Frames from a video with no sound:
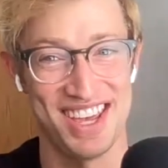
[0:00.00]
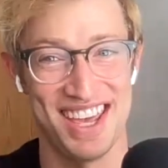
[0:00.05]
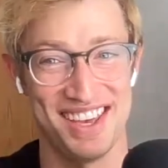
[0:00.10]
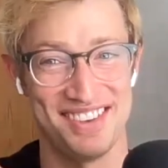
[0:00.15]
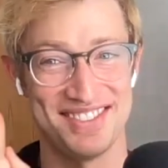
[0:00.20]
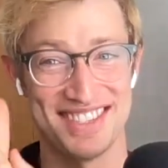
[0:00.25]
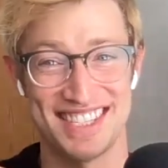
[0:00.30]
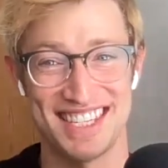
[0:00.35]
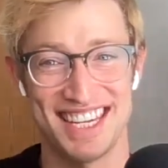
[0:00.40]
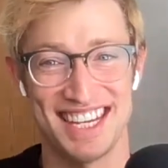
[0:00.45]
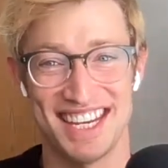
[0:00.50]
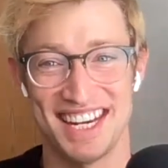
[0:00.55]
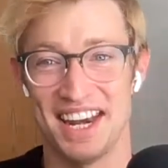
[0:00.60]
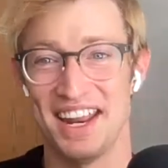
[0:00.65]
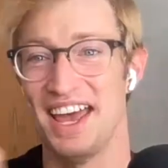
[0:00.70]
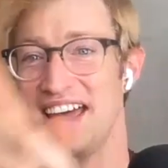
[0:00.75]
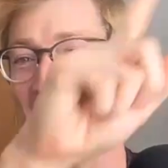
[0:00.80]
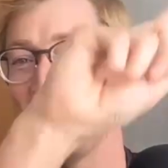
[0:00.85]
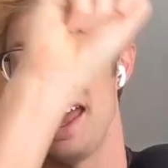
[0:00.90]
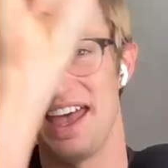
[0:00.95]
we have
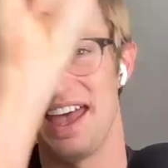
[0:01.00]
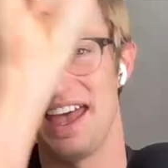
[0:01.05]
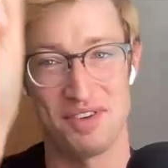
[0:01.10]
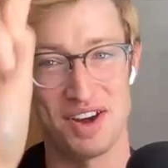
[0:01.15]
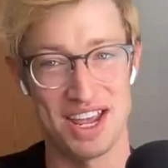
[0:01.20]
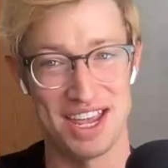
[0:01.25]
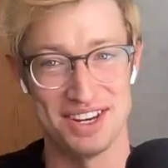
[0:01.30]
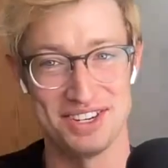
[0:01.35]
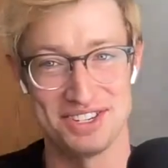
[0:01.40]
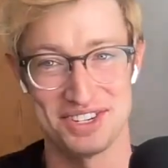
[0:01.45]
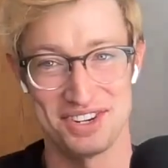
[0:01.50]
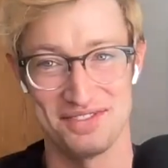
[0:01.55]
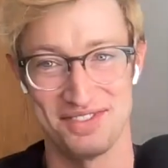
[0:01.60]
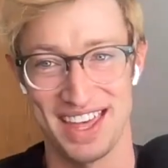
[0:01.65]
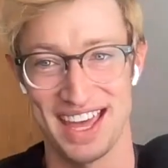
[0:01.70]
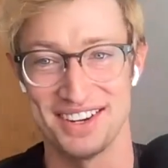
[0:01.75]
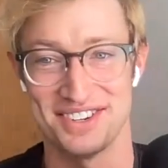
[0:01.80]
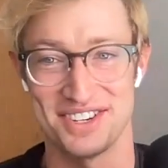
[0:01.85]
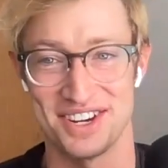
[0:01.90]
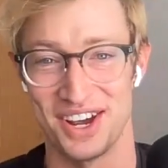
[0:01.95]
seen every inch of
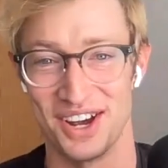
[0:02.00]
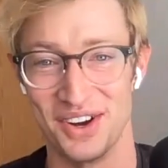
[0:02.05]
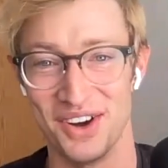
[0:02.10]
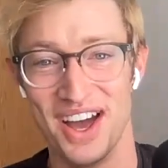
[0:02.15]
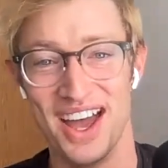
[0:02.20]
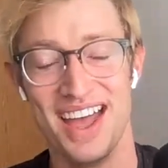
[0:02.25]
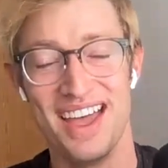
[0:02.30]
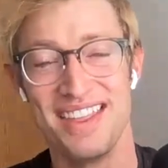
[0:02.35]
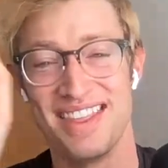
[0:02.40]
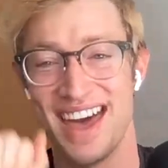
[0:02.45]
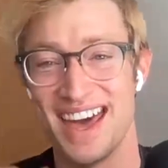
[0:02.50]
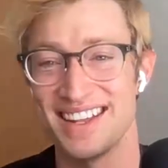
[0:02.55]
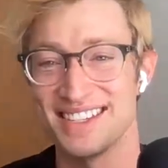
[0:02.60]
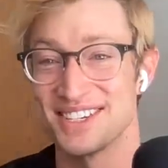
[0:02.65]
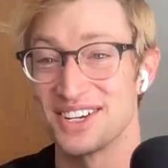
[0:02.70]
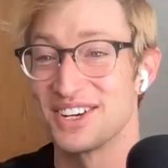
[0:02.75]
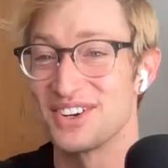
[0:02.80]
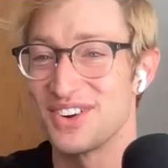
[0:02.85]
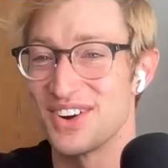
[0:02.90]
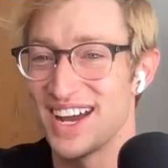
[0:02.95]
that show. That
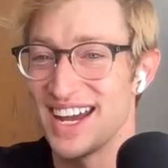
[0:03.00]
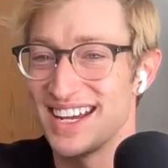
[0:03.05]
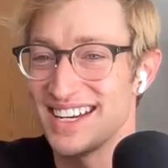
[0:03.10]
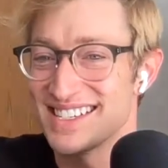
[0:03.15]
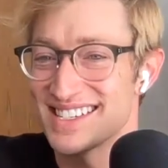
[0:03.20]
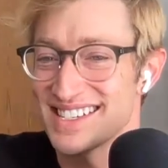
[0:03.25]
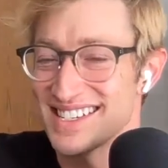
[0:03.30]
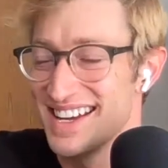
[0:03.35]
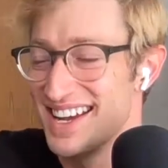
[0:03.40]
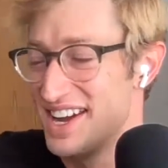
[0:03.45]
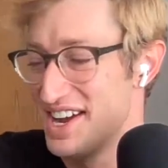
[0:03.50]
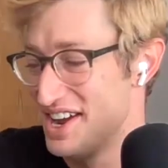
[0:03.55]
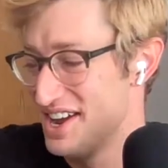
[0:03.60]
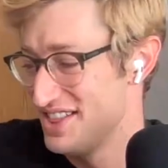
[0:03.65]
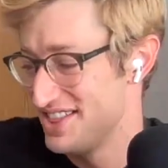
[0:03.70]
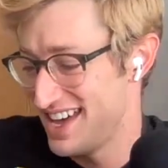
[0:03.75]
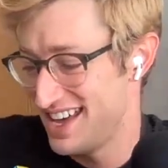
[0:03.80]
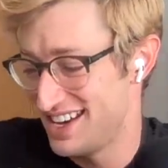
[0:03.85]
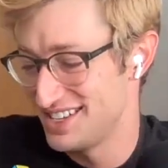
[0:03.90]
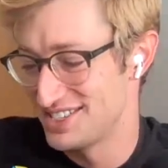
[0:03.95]
is a great.
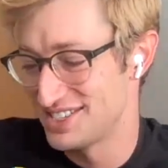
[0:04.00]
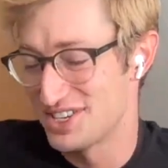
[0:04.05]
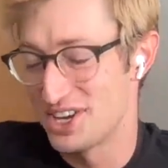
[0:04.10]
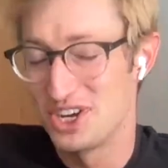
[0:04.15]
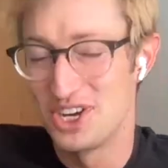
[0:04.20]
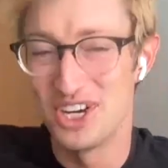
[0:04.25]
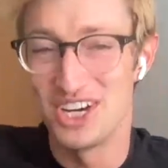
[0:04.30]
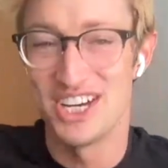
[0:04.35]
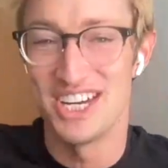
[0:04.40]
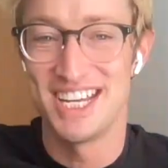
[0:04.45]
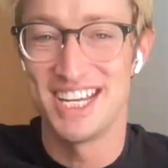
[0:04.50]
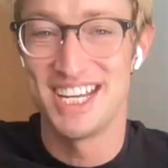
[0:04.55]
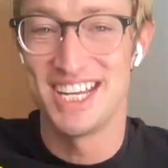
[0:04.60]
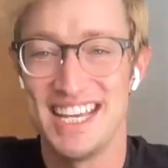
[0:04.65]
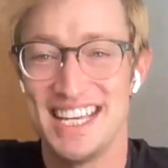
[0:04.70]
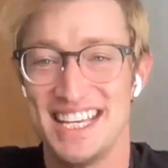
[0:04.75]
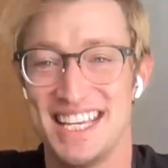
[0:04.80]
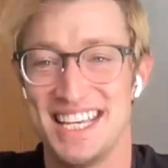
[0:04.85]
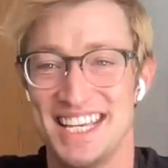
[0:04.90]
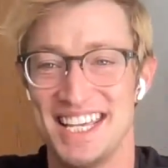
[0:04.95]
That is, that is good